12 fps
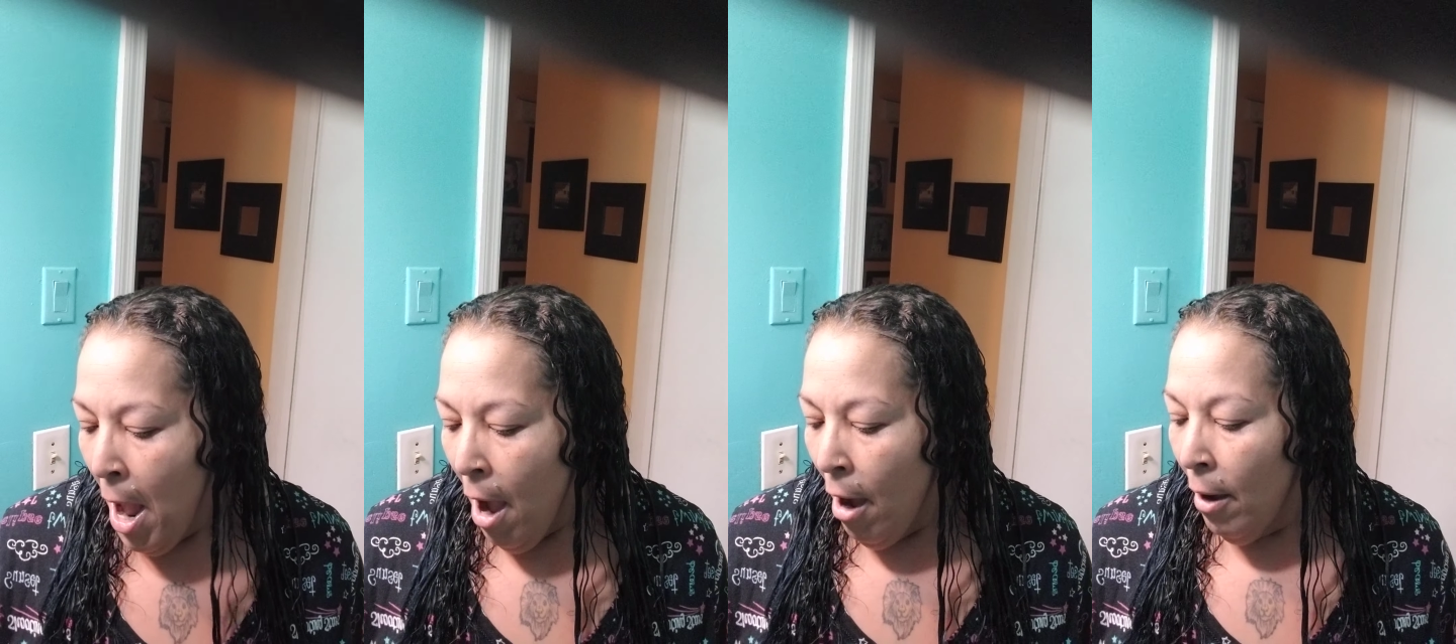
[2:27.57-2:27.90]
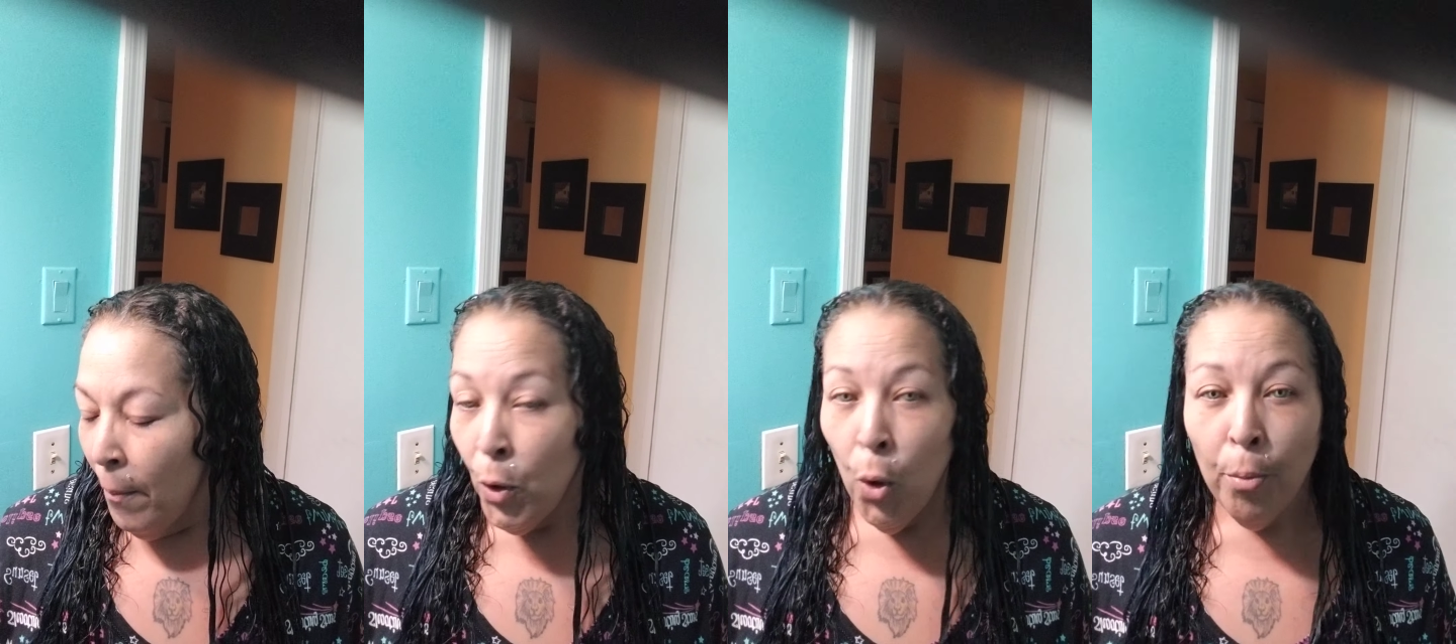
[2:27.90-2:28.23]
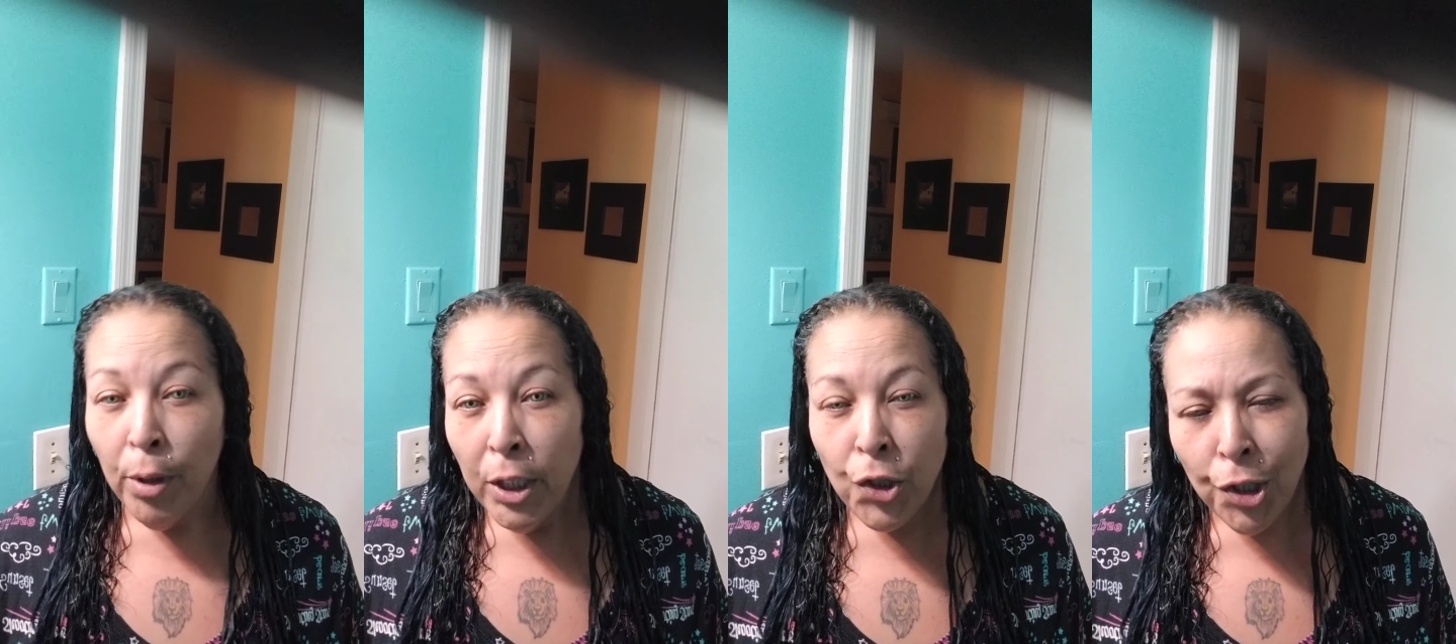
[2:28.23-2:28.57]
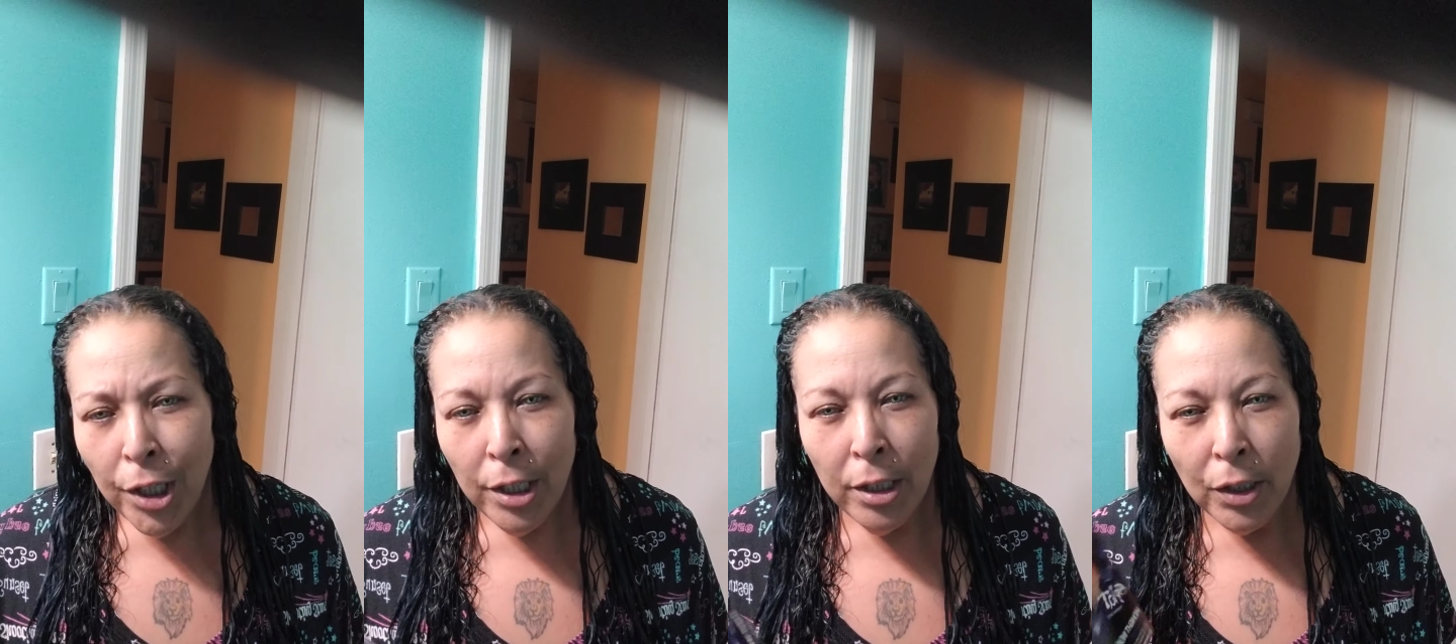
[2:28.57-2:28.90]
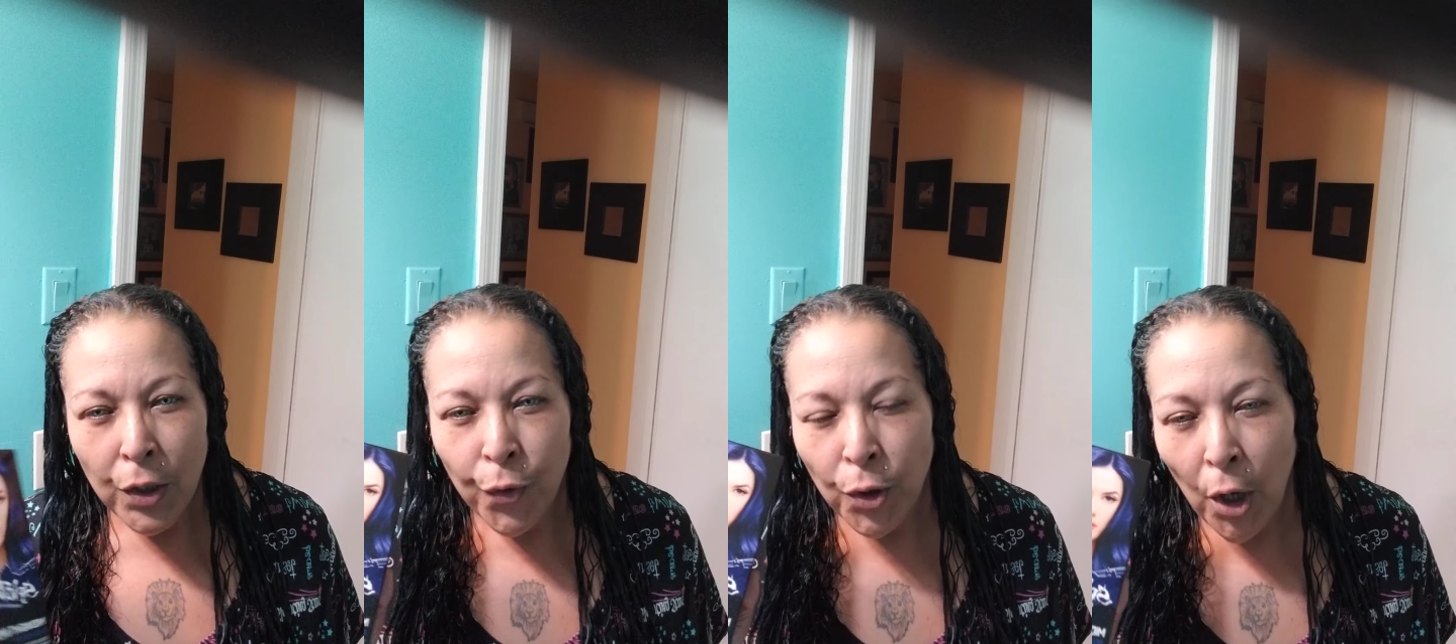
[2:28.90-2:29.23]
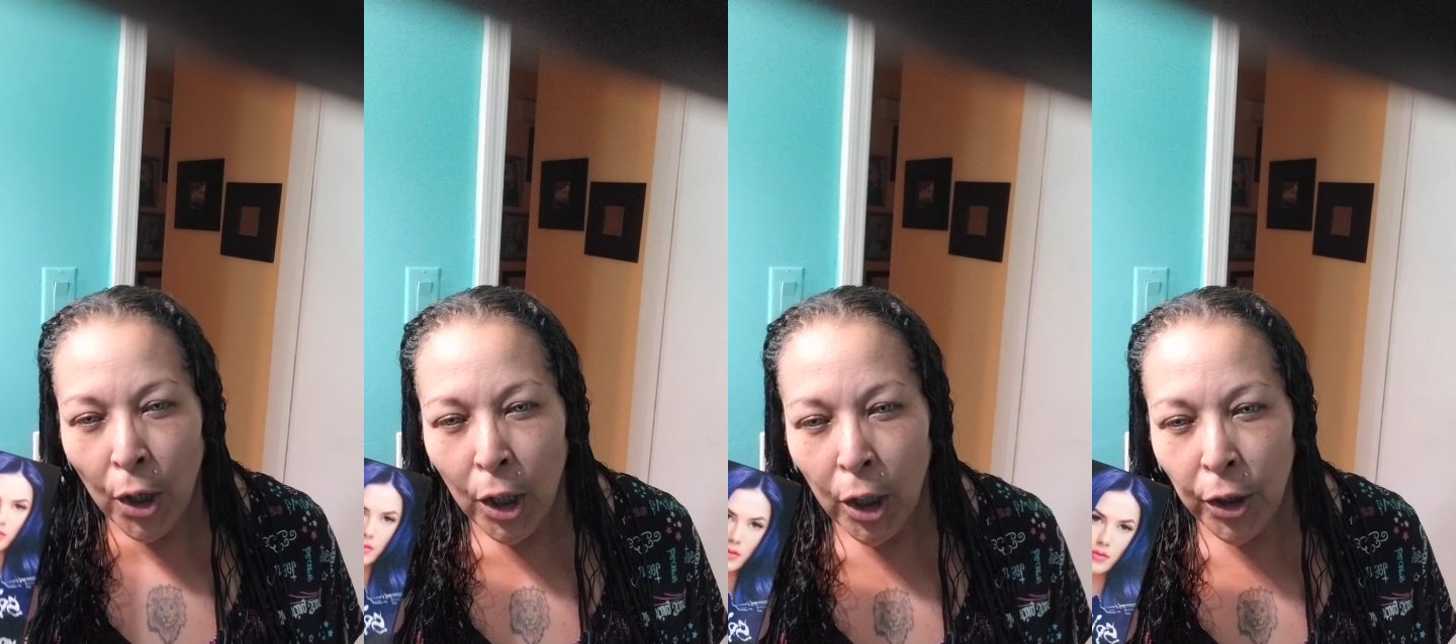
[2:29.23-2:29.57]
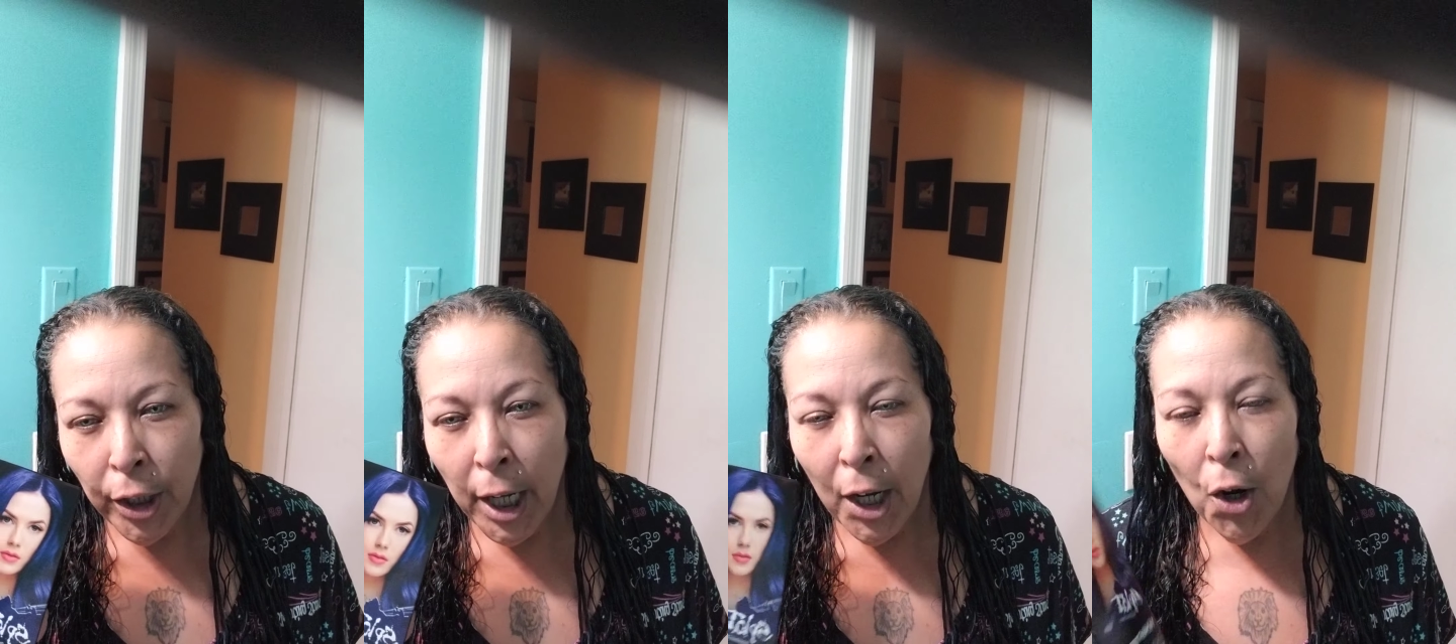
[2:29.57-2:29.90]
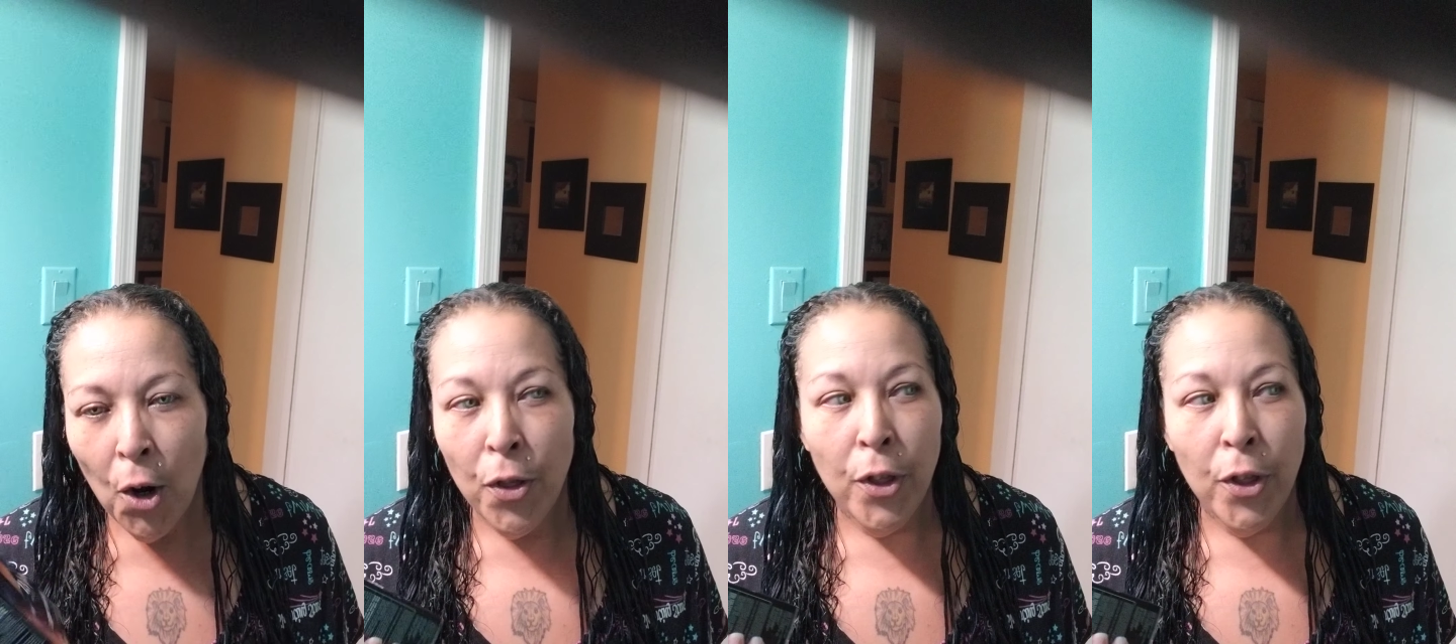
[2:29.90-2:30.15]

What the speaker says: No bleach needed. This is for dark colored hair.